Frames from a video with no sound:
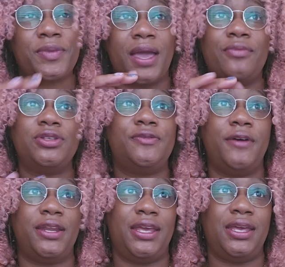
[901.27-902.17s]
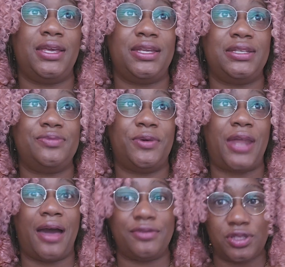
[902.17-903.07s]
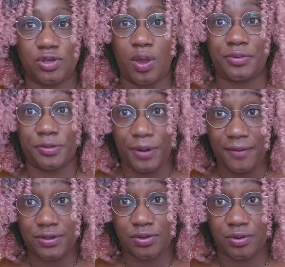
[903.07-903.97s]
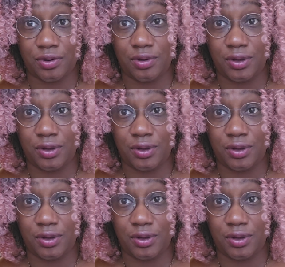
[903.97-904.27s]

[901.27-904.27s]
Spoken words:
And what's funny is when I was in school, I went to private school